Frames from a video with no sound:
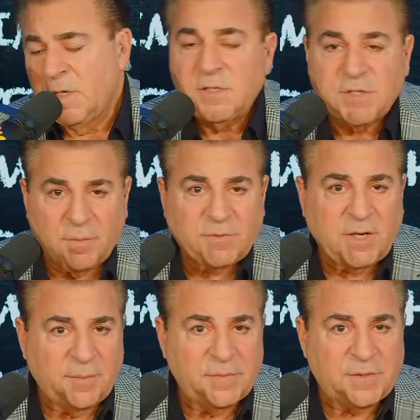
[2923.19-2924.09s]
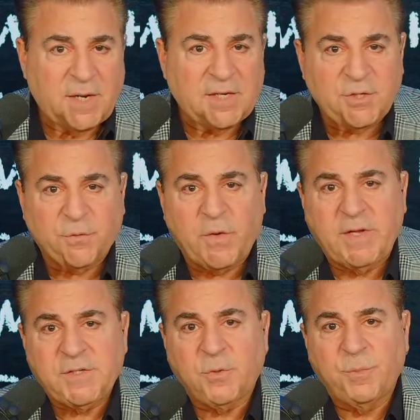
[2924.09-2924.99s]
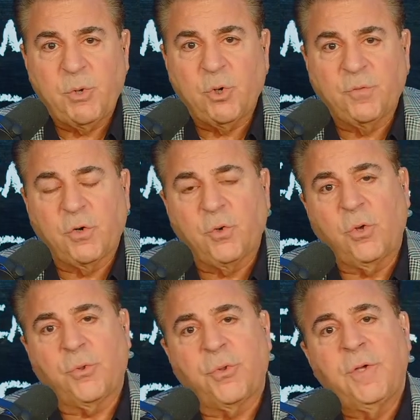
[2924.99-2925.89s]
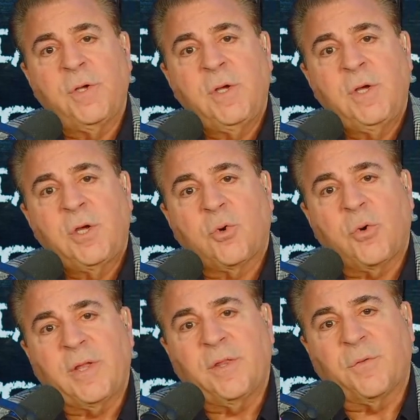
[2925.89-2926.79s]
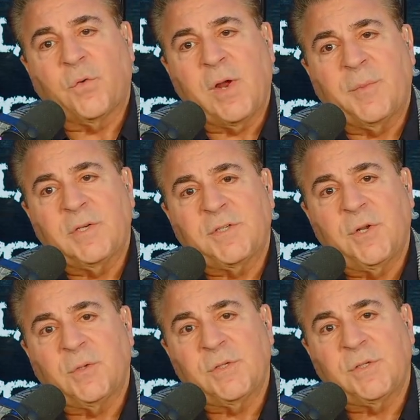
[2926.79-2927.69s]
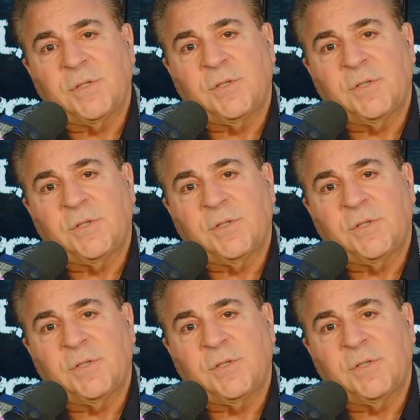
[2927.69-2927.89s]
sometimes osteophytes or bone overgrowth creating the foraminal stenosis.